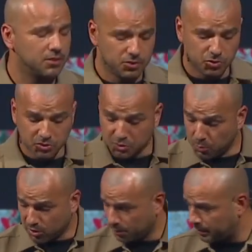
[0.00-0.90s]
So this
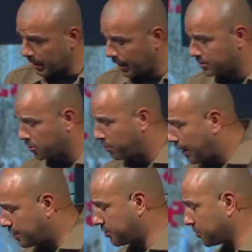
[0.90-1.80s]
morning, I'm going to ask our
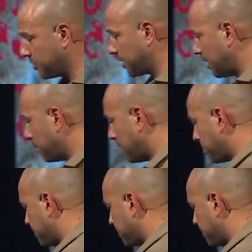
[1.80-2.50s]
pastors to come up.